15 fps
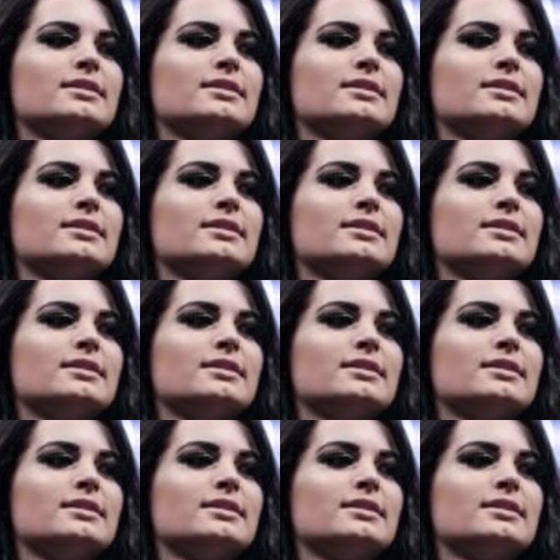
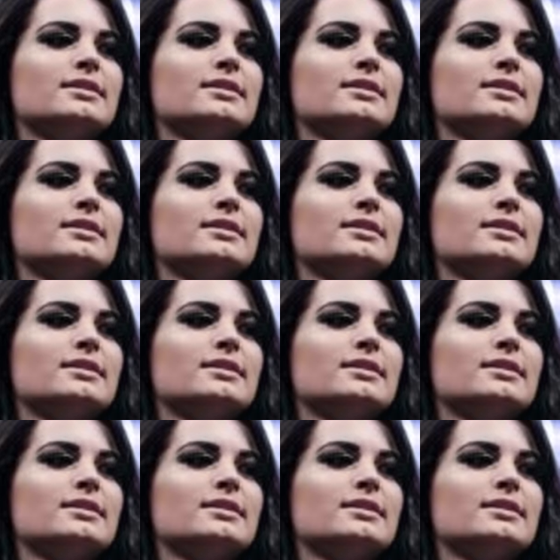
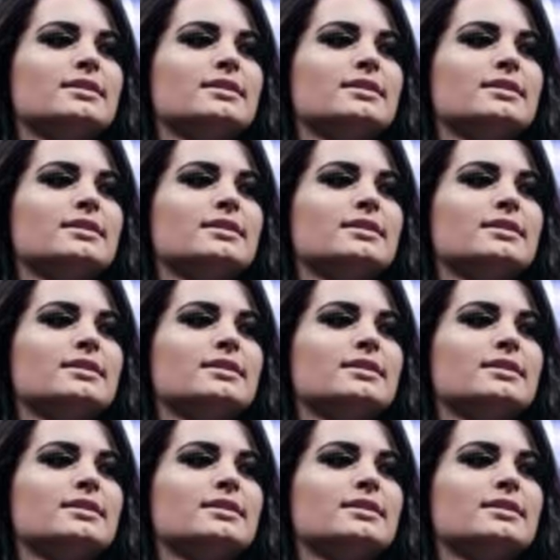
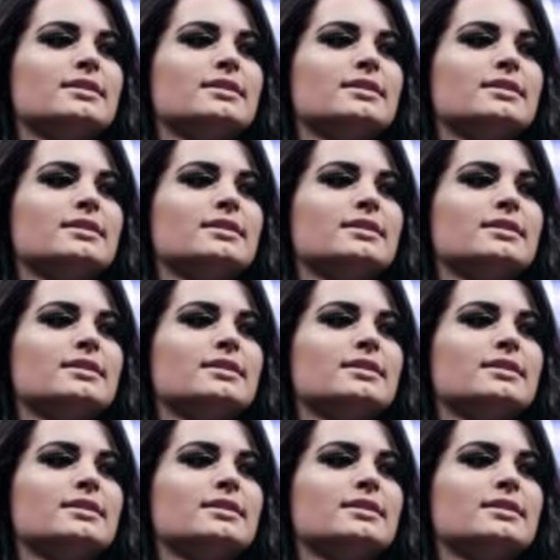
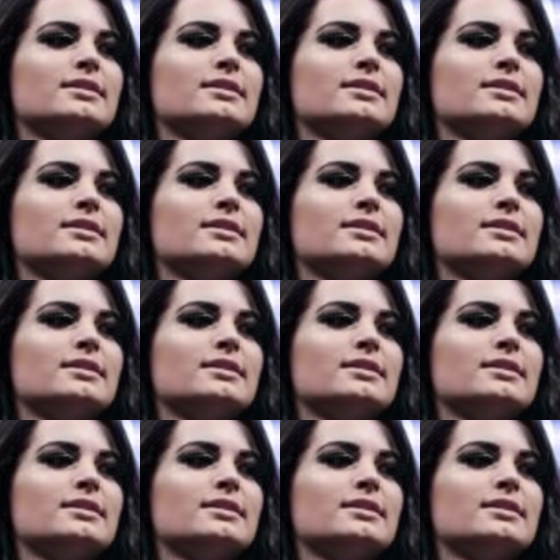
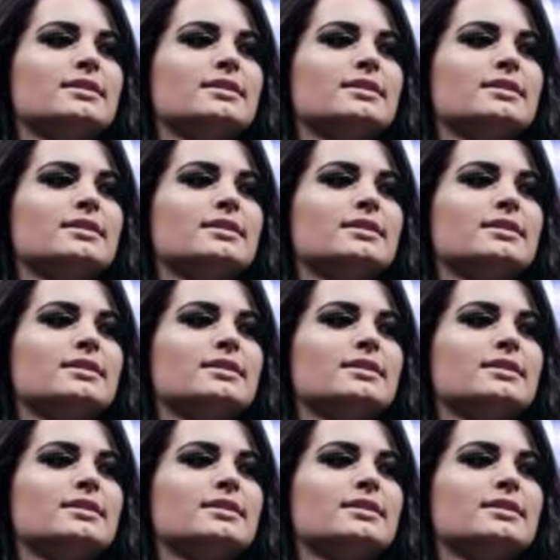
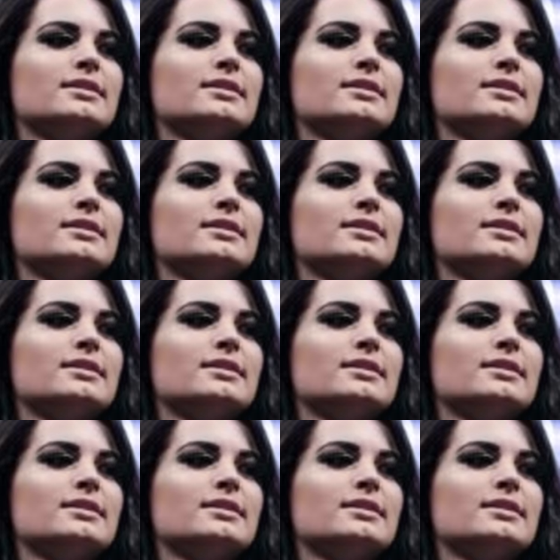
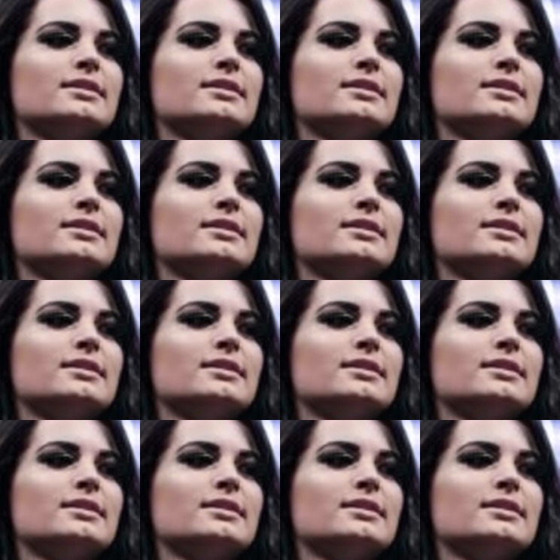(no lip movement)